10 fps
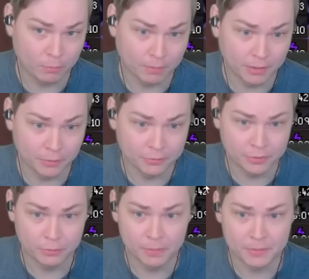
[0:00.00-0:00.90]
We're below
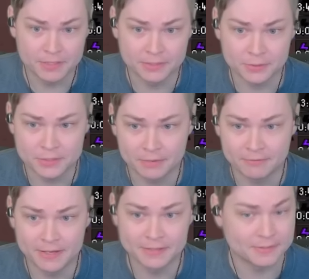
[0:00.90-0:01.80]
33%, so he's going to
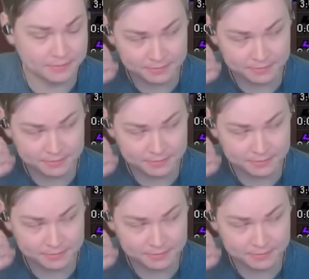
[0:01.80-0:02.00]
phase